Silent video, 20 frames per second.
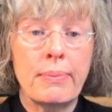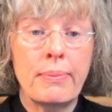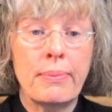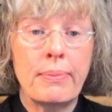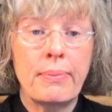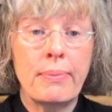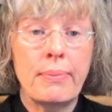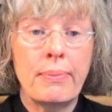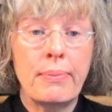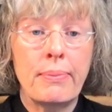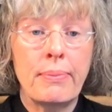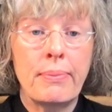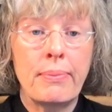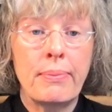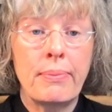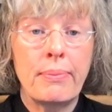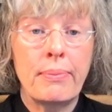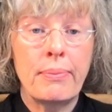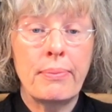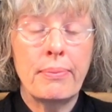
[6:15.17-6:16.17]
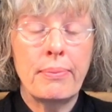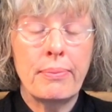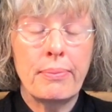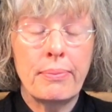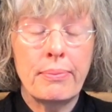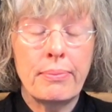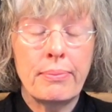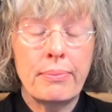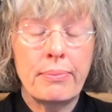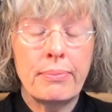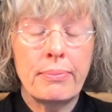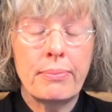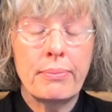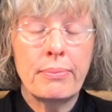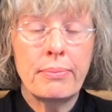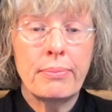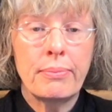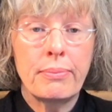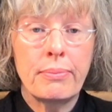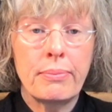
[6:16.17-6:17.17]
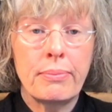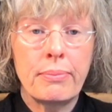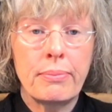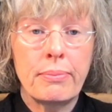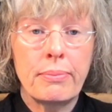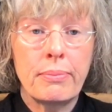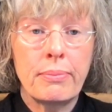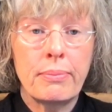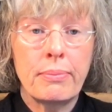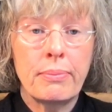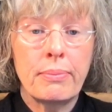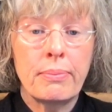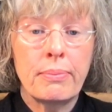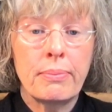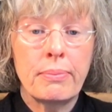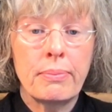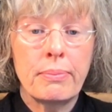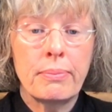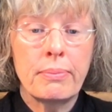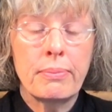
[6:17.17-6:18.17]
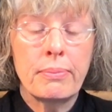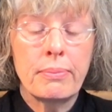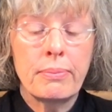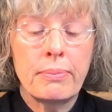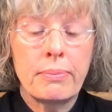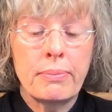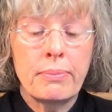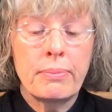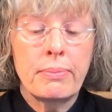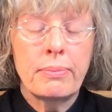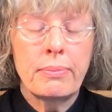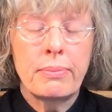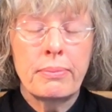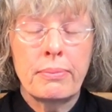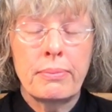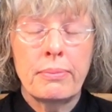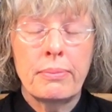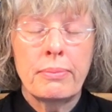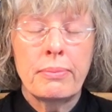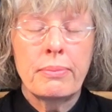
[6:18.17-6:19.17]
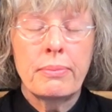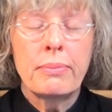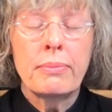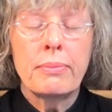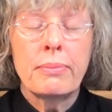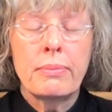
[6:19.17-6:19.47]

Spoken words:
Nobody speaks.